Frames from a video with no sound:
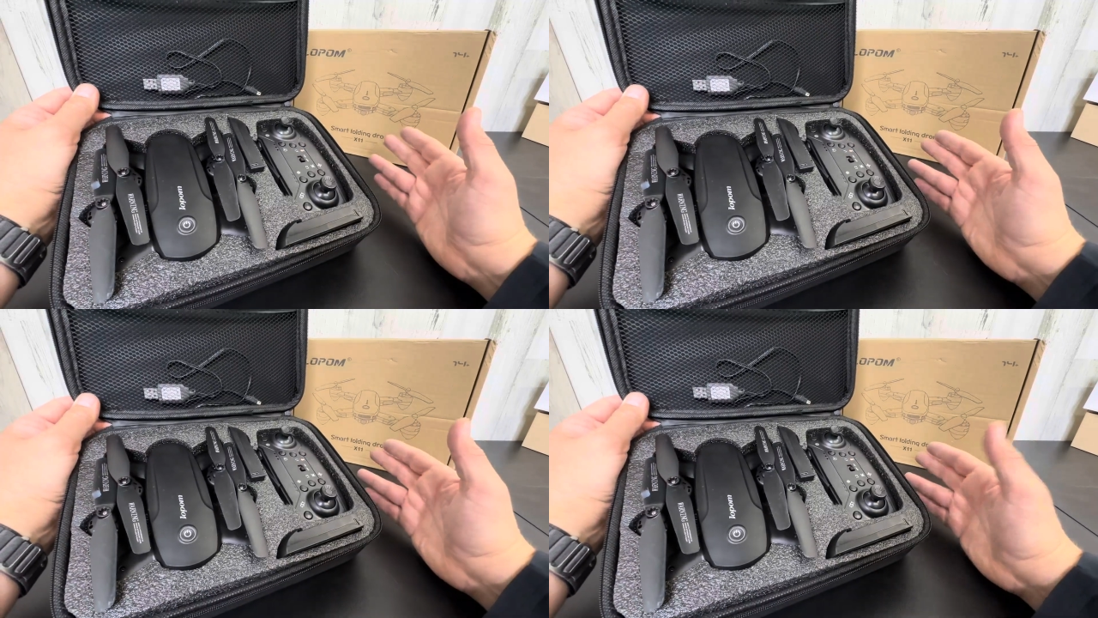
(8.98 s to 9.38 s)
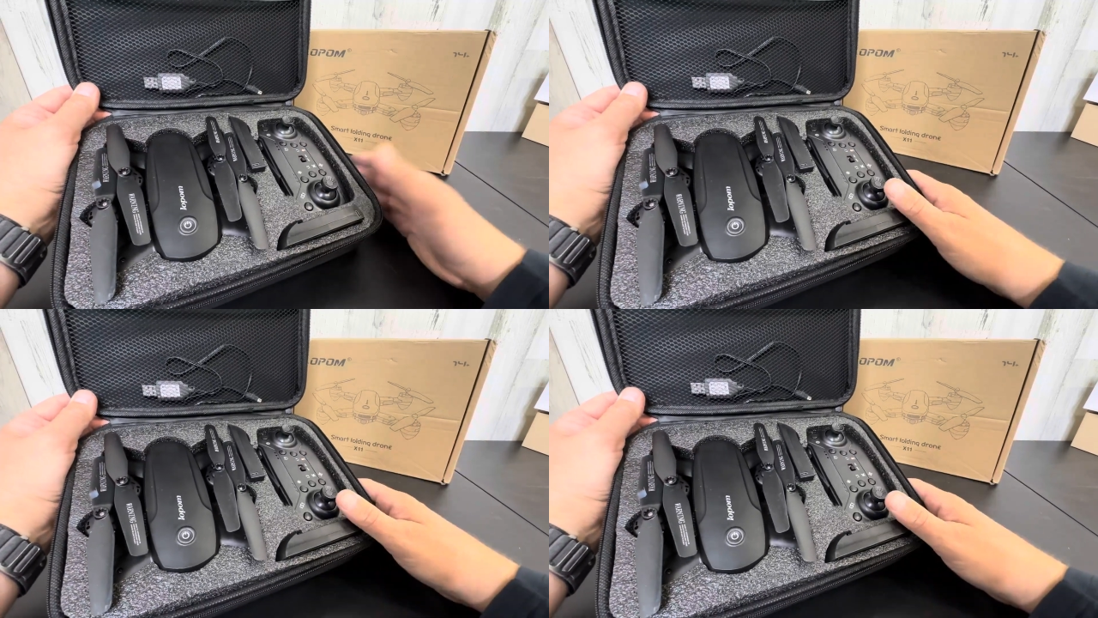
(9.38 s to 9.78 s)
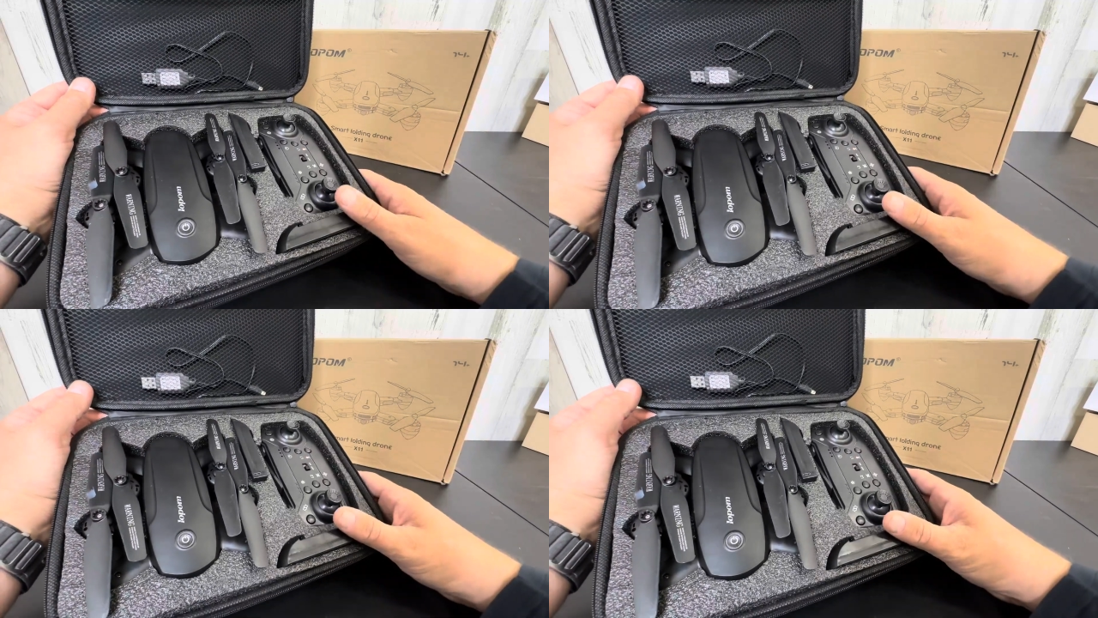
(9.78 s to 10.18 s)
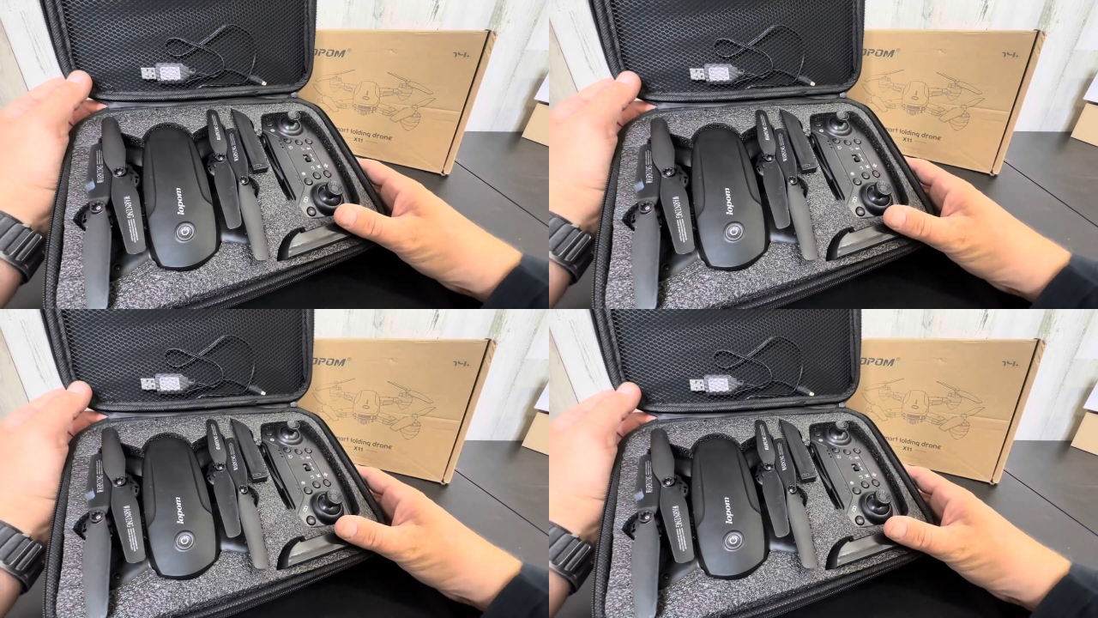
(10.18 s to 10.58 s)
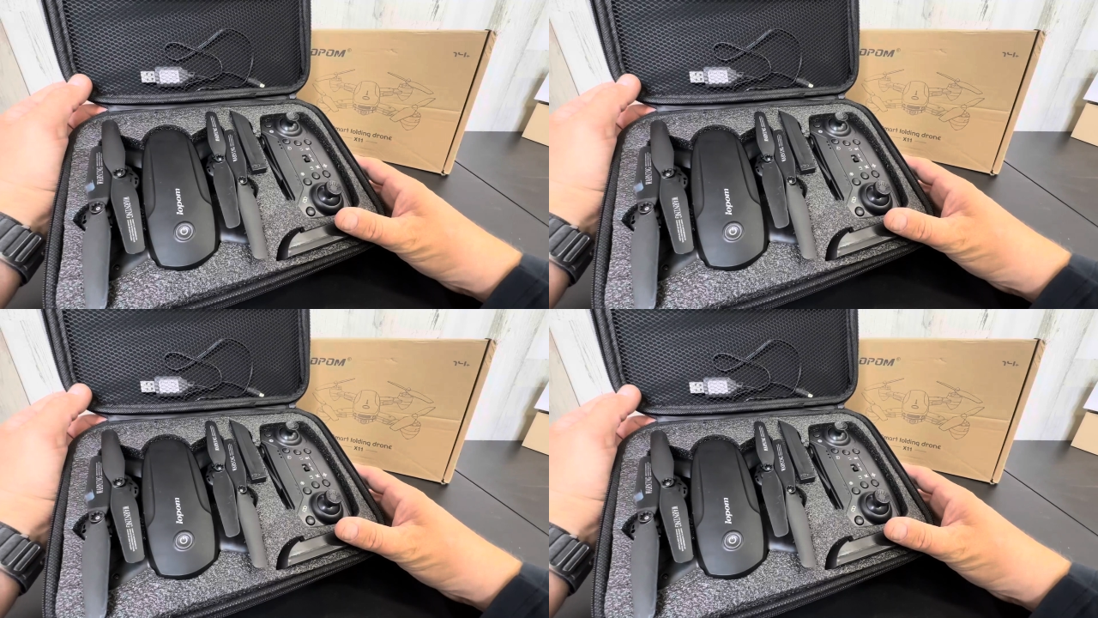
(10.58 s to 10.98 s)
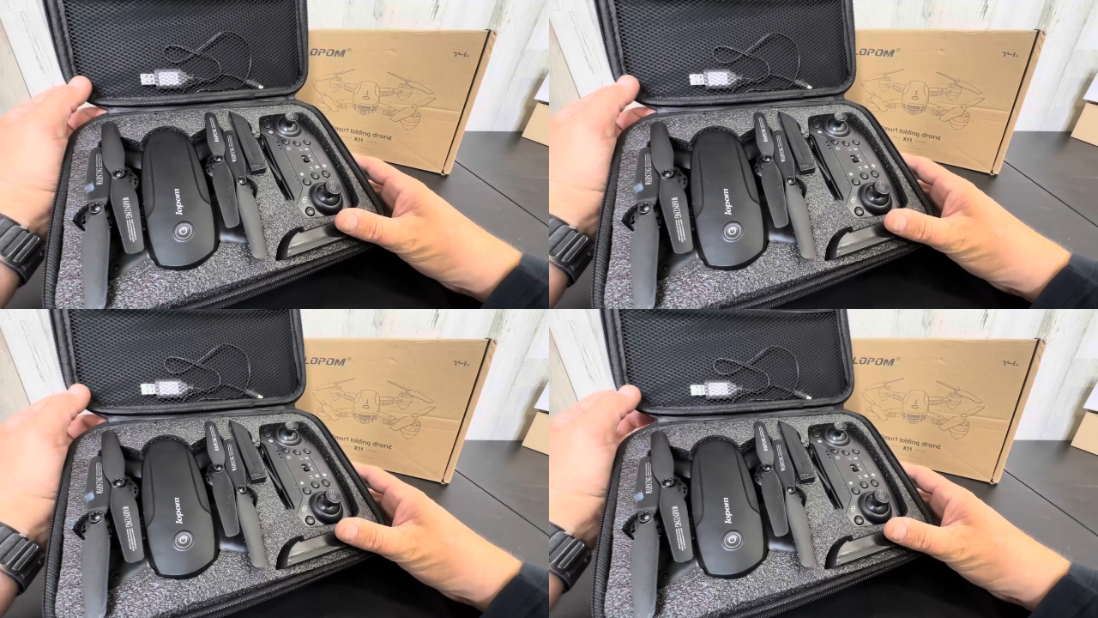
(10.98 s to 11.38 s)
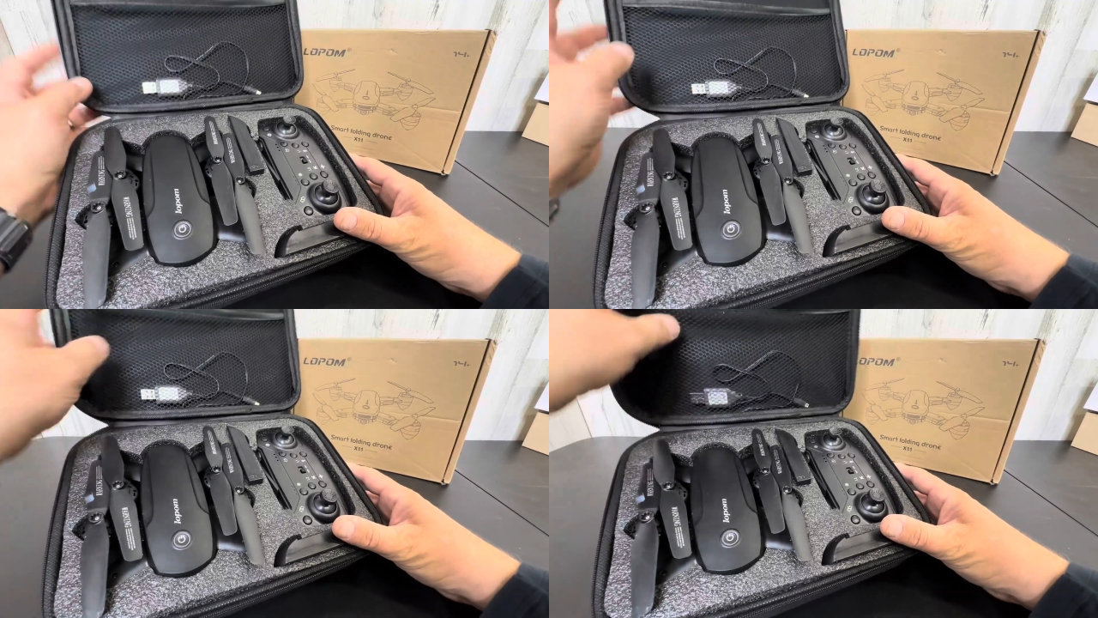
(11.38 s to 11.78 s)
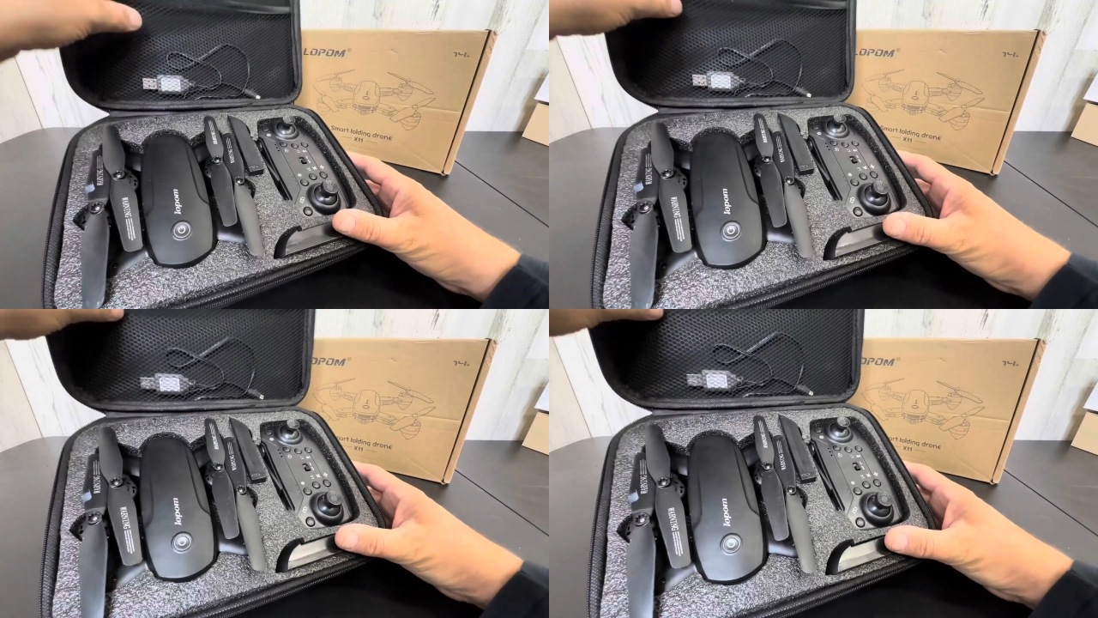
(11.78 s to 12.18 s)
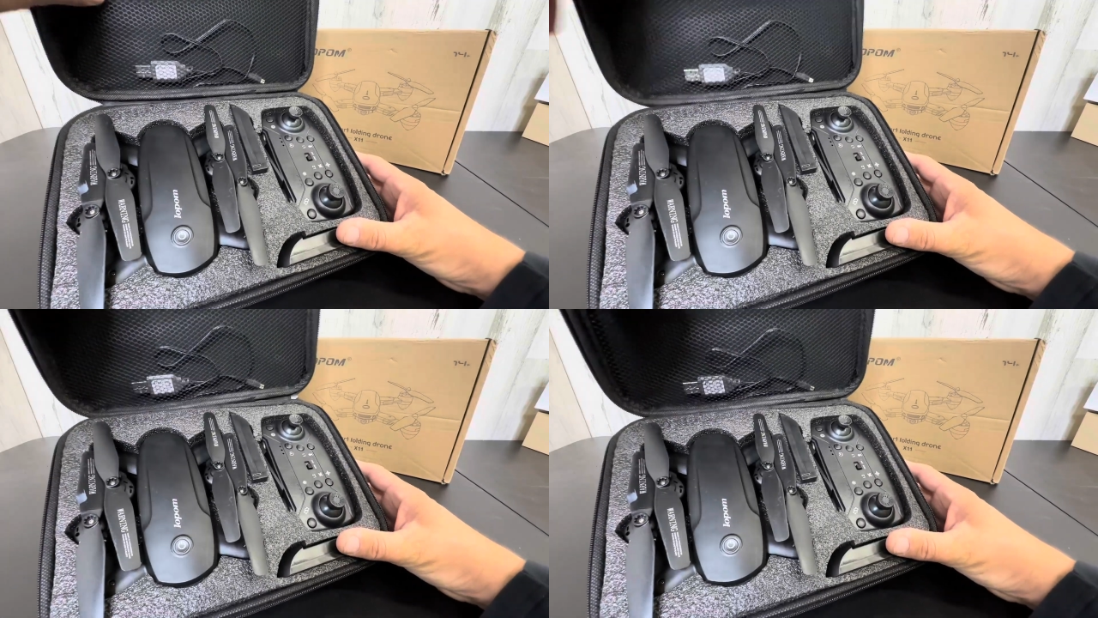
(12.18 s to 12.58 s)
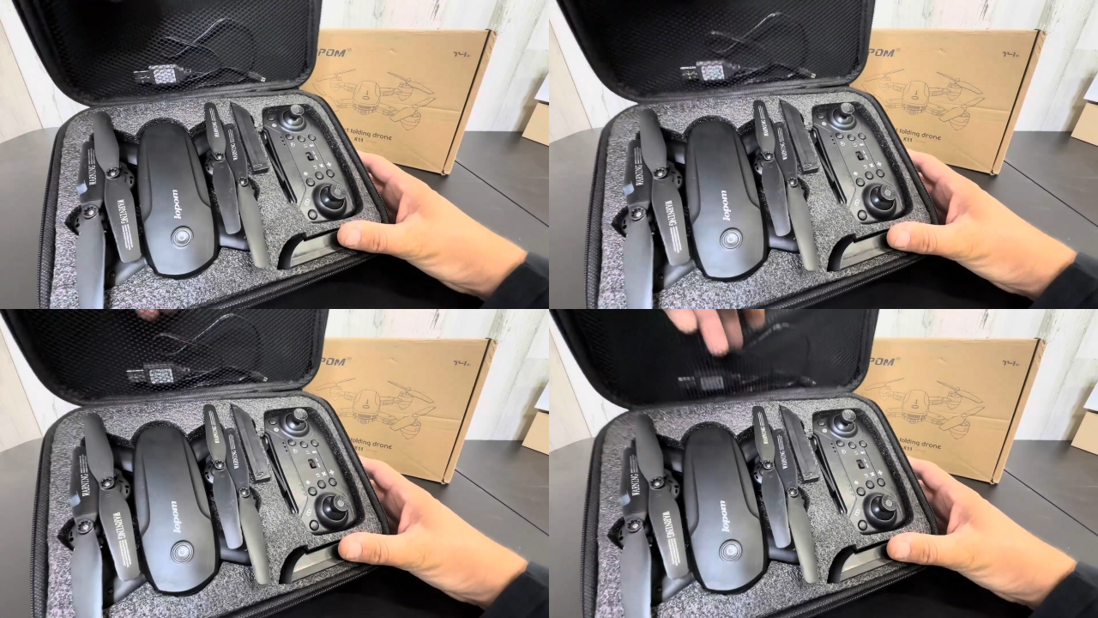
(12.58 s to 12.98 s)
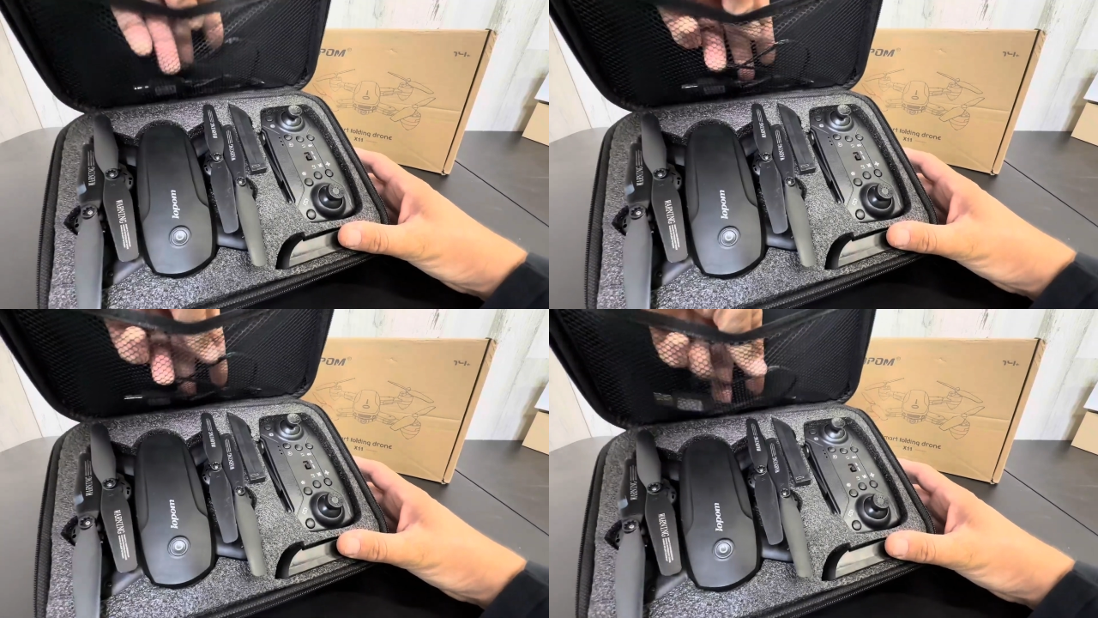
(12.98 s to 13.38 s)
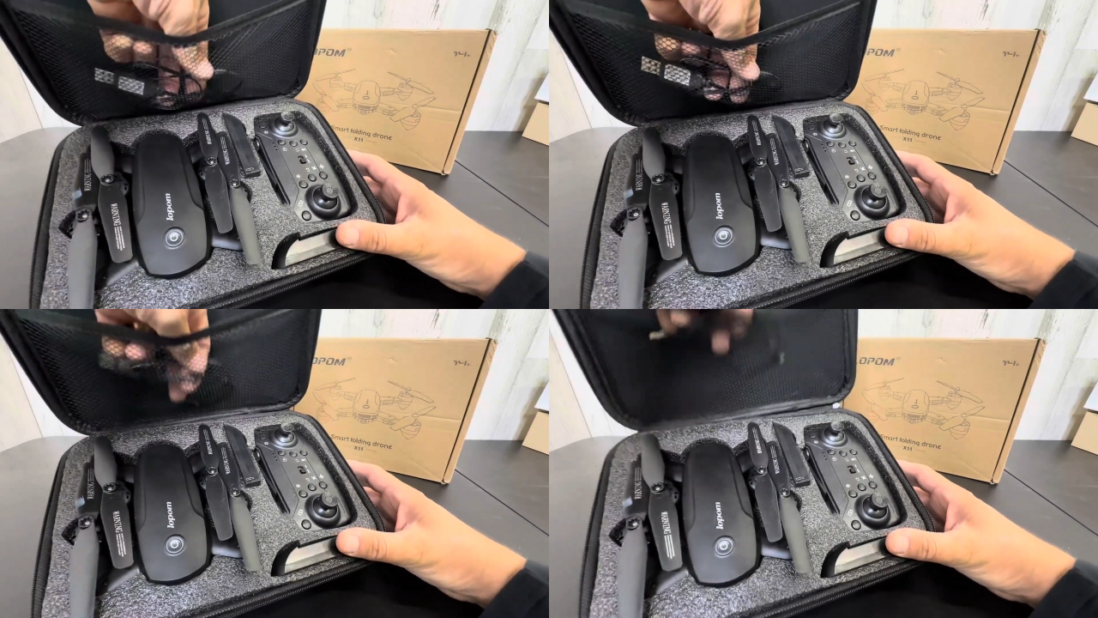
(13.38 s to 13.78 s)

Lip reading: (no speaker visible)